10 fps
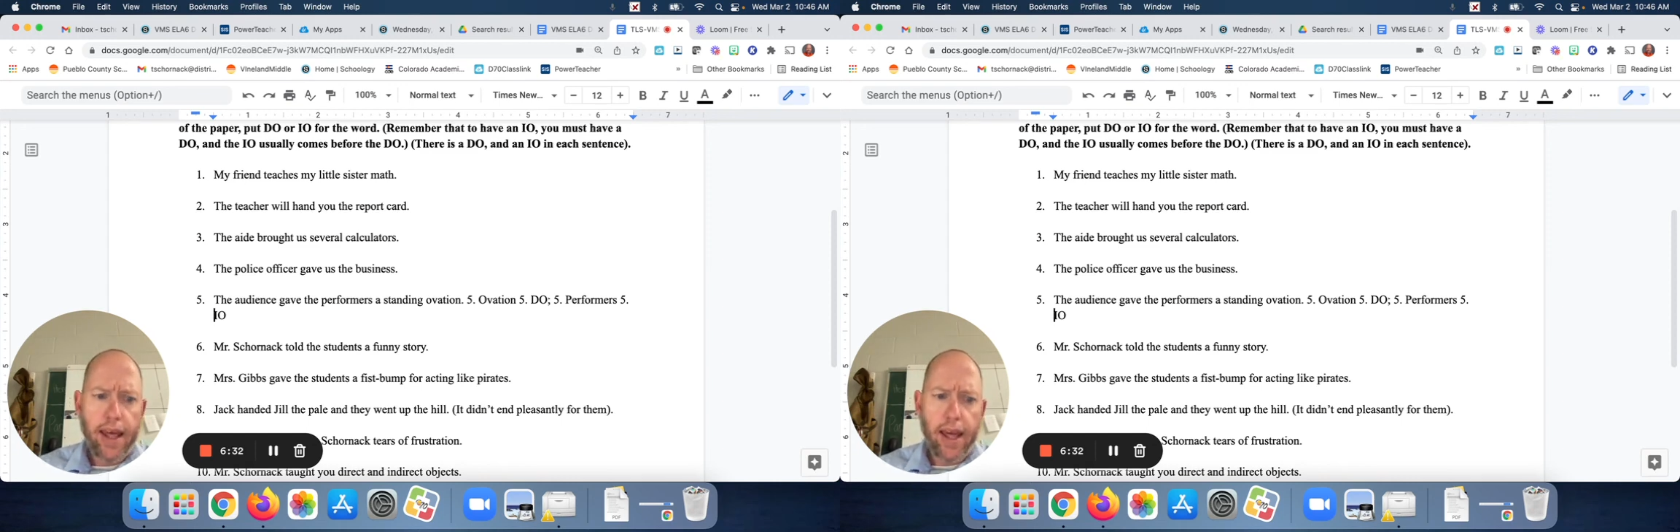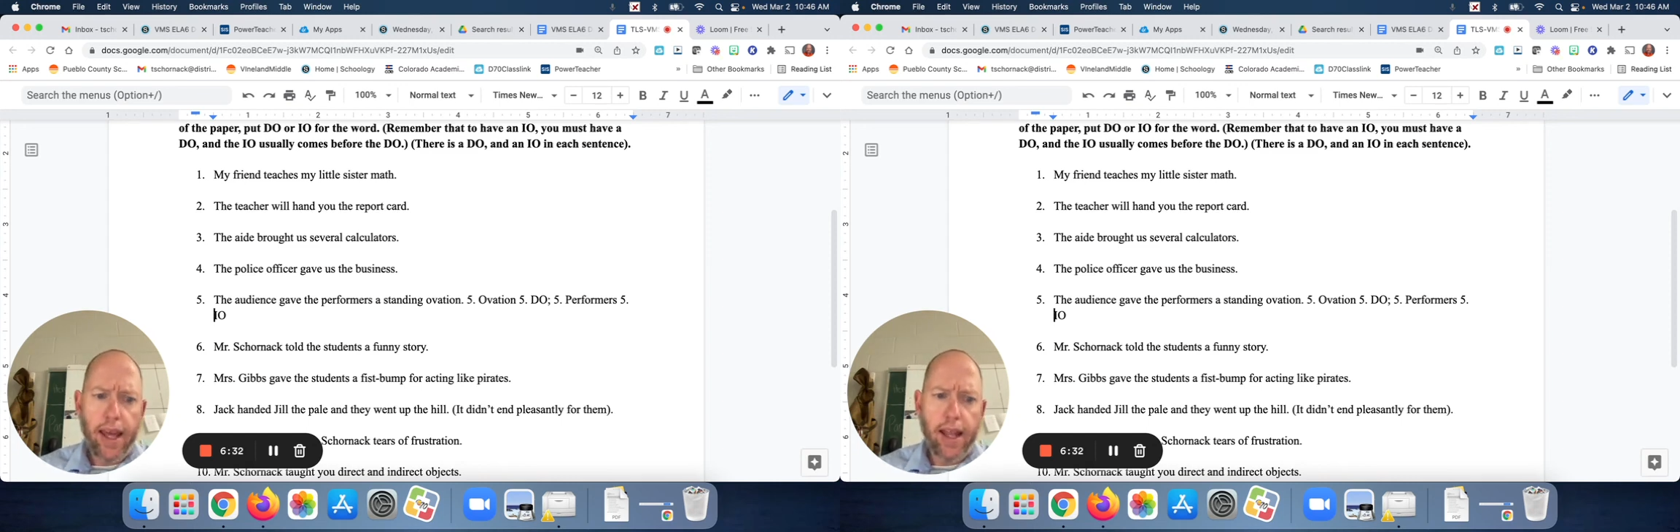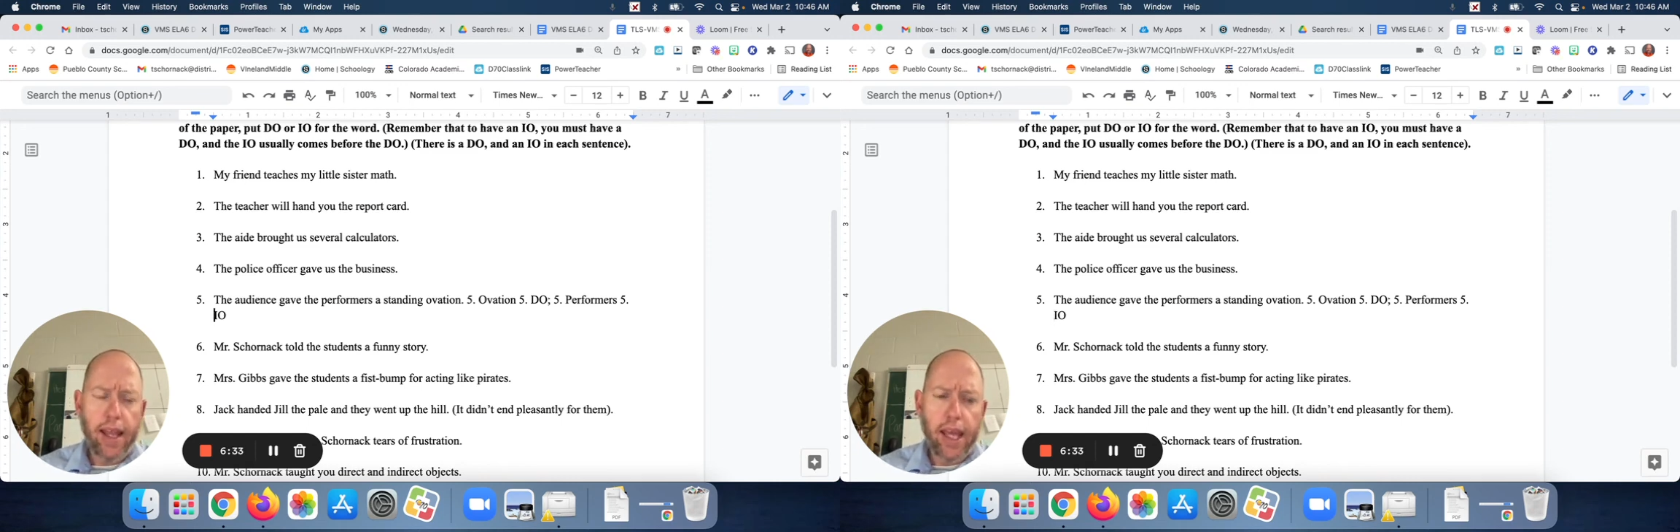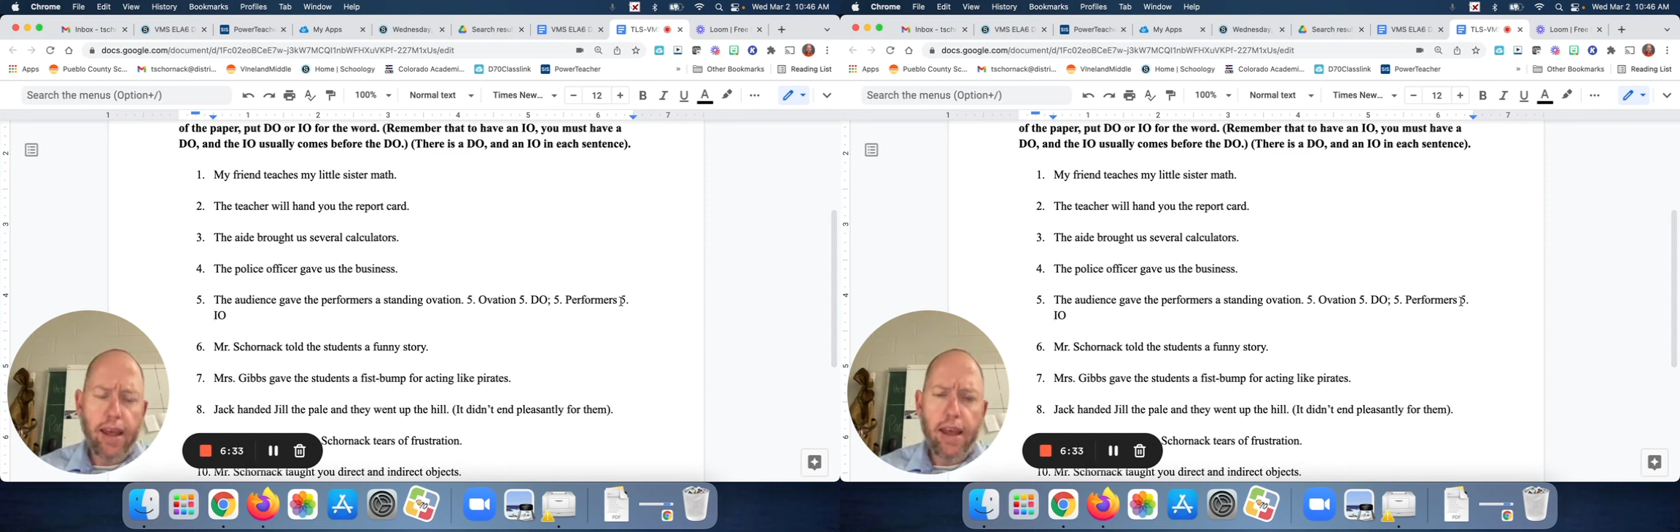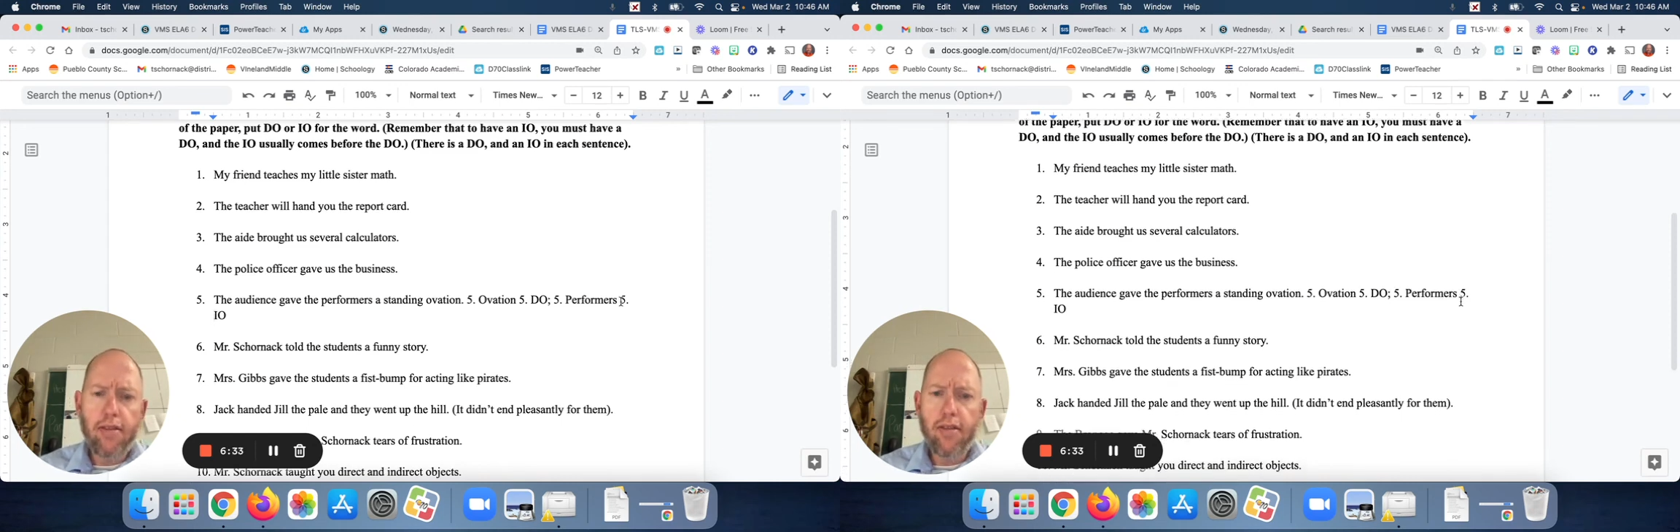in
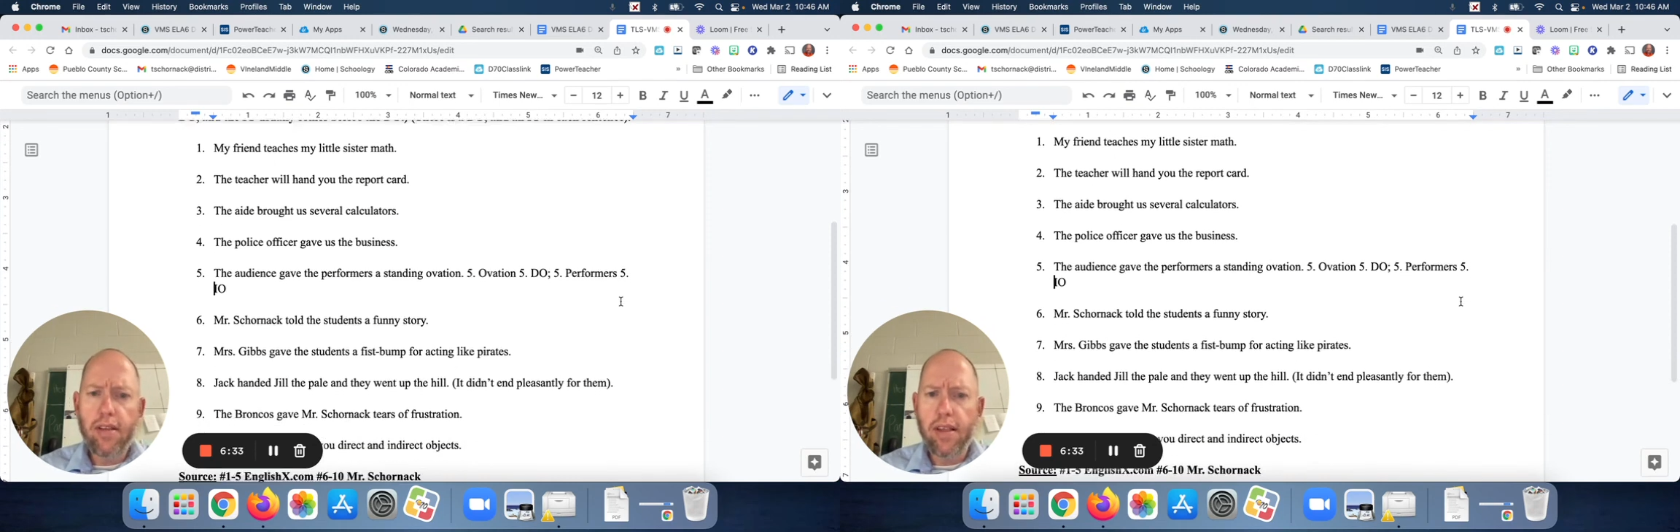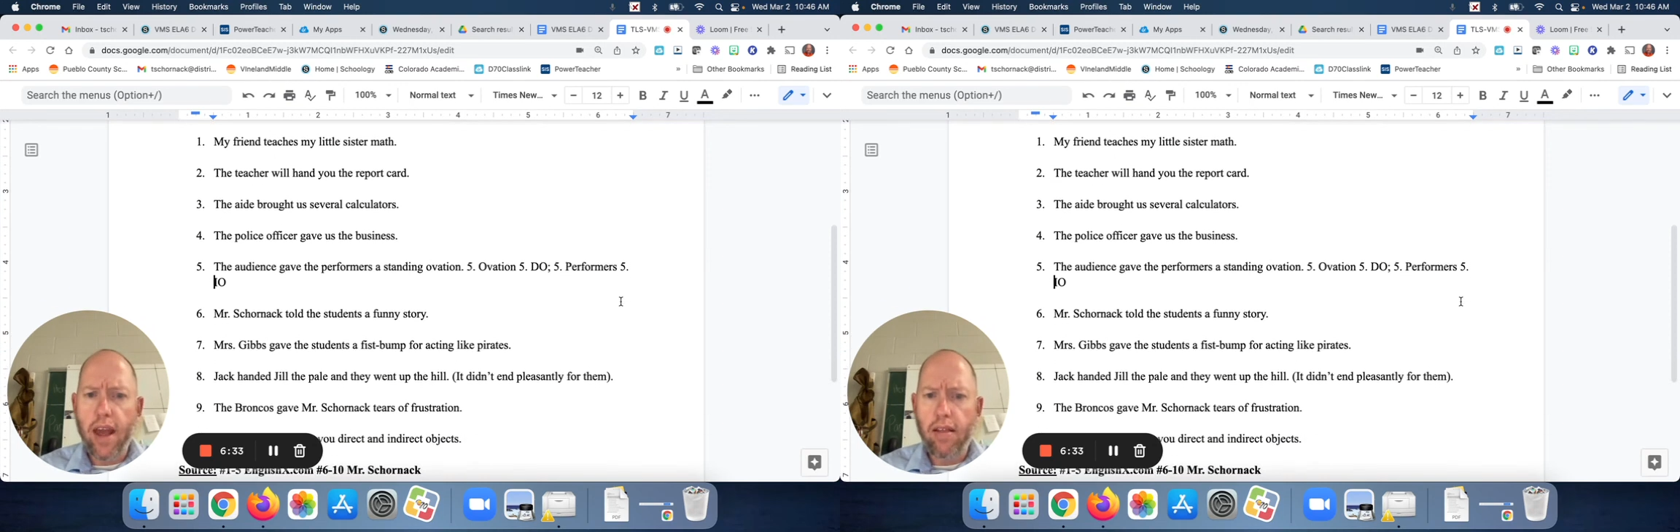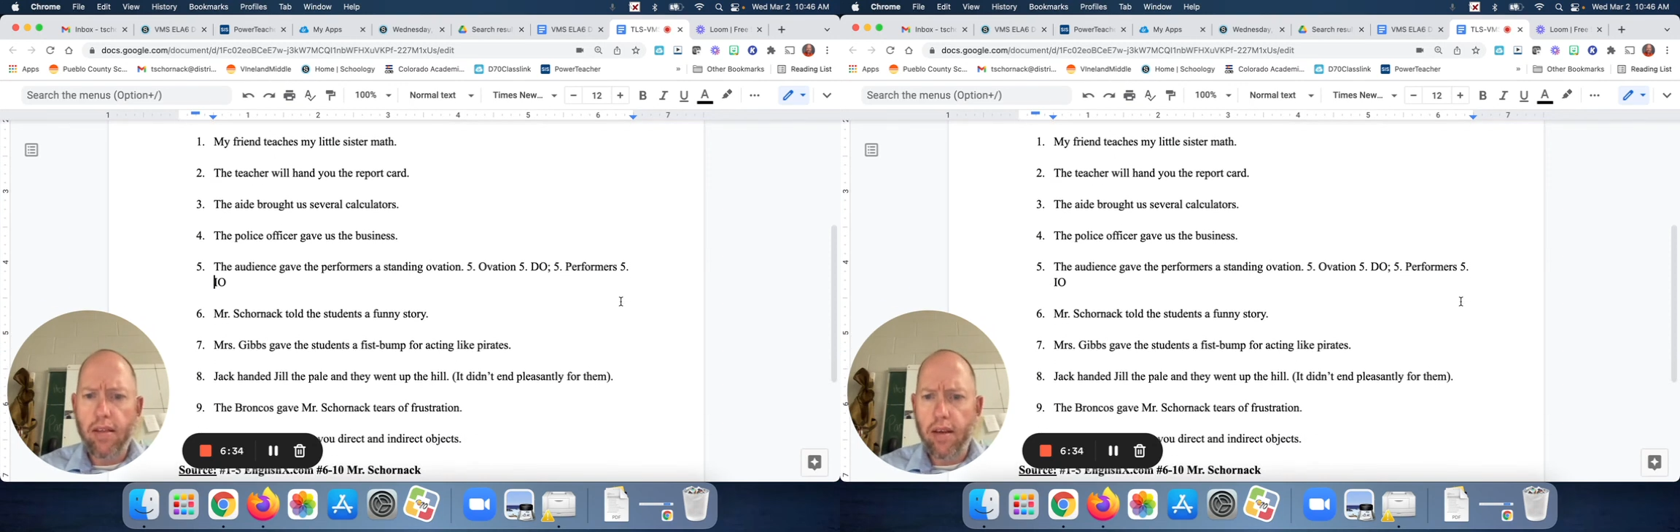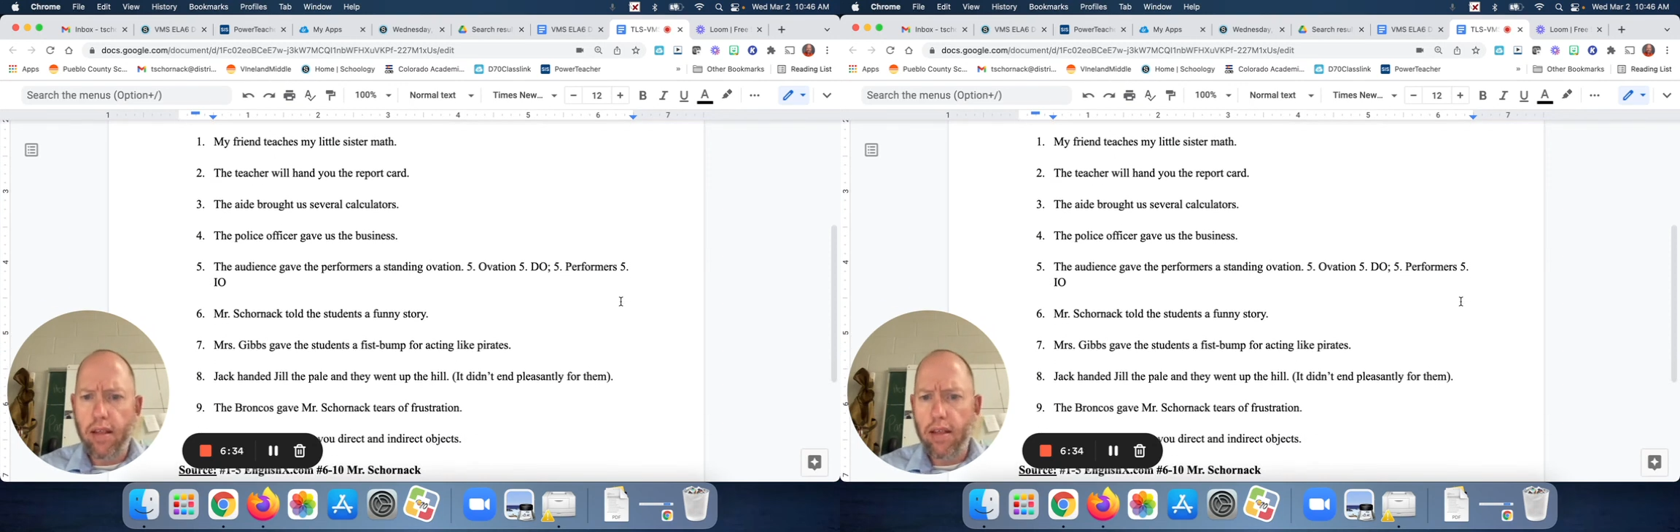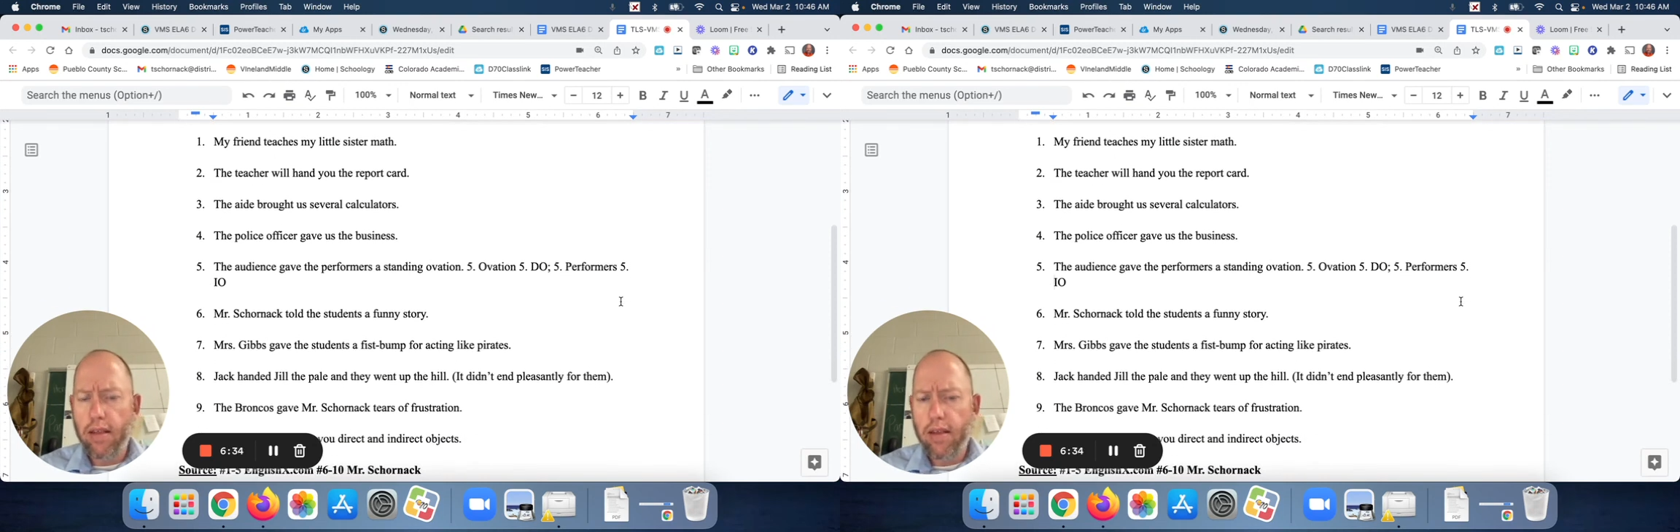each
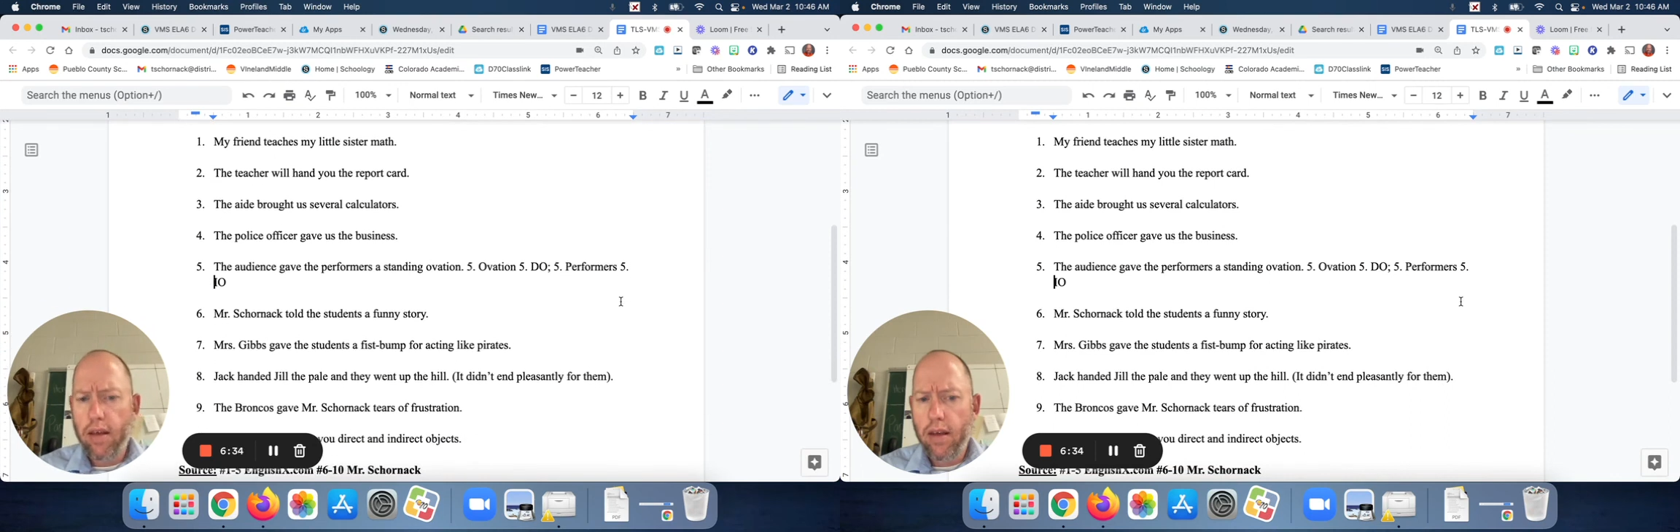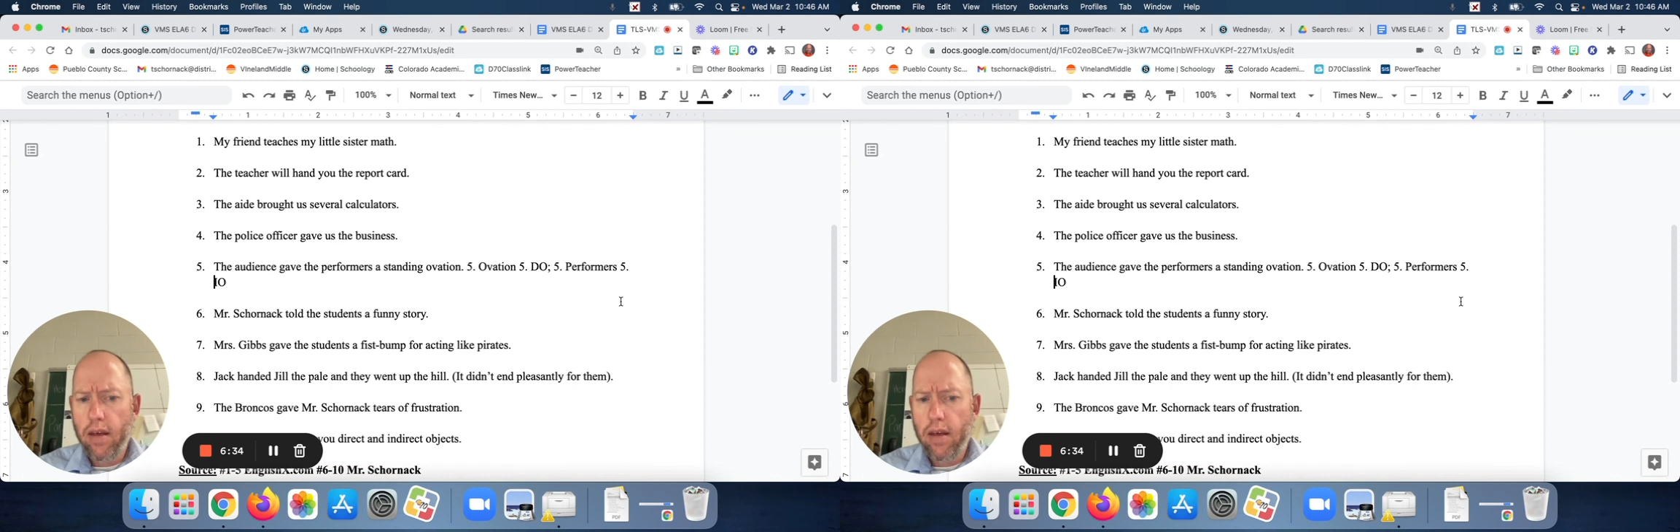sentence.